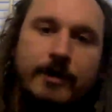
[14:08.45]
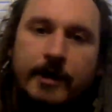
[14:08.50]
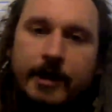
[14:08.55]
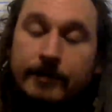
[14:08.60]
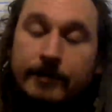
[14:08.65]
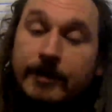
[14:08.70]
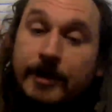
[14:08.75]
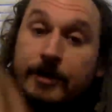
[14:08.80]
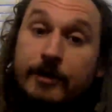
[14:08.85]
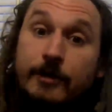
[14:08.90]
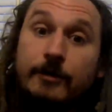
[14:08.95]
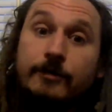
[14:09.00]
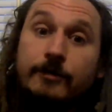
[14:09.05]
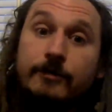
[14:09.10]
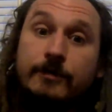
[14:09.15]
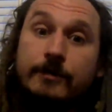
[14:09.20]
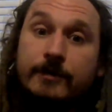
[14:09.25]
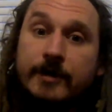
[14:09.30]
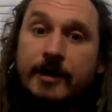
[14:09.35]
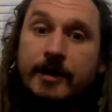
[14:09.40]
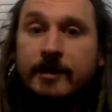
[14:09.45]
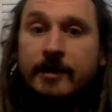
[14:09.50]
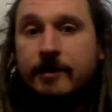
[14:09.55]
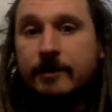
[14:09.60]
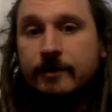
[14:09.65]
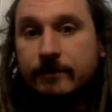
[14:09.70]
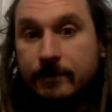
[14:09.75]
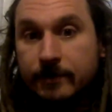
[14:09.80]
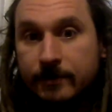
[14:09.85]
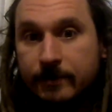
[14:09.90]
And be like, oh, okay,
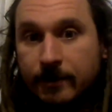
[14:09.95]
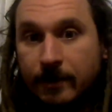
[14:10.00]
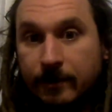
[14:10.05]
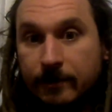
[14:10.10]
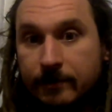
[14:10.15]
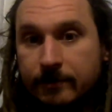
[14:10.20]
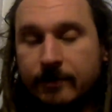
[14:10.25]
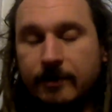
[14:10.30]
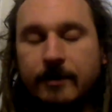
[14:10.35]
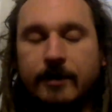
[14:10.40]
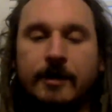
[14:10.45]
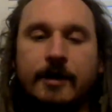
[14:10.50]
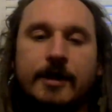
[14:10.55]
so it's not a star.